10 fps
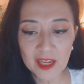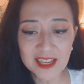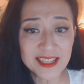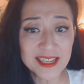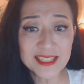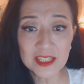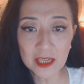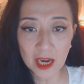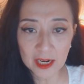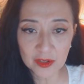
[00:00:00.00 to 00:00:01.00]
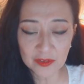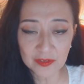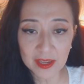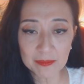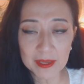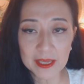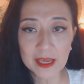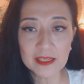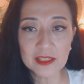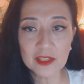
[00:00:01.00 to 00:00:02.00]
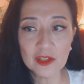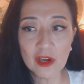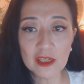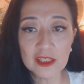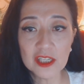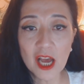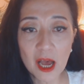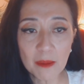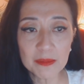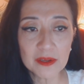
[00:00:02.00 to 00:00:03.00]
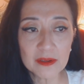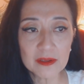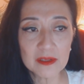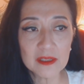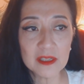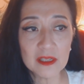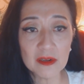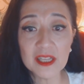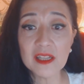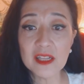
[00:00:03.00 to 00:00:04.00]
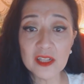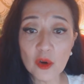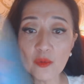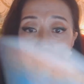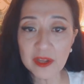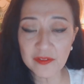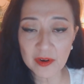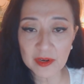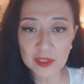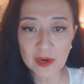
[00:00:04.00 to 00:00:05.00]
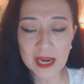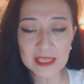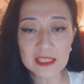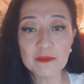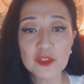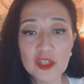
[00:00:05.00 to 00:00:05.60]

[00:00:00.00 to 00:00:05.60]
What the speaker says: it is not a good thing, because on top, you're already very stressed. On